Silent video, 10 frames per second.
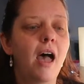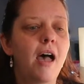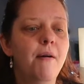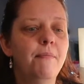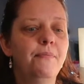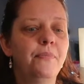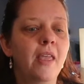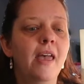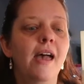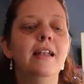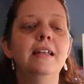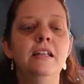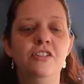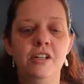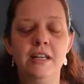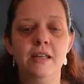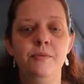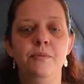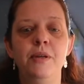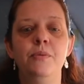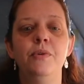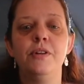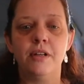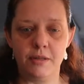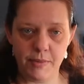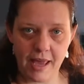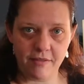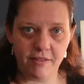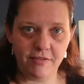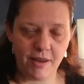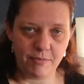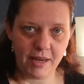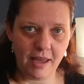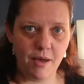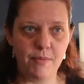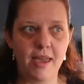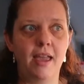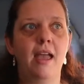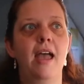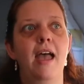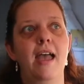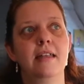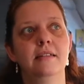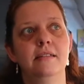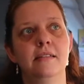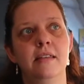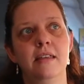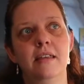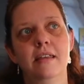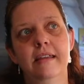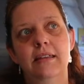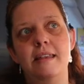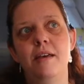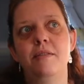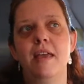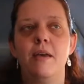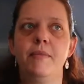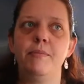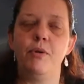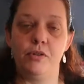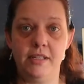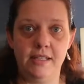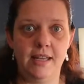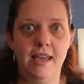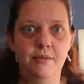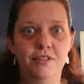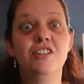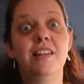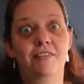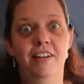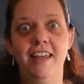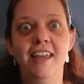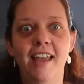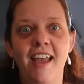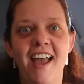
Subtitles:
And initially we weren't going to be having family coming, and now they're coming Boxing Day, which is lovely.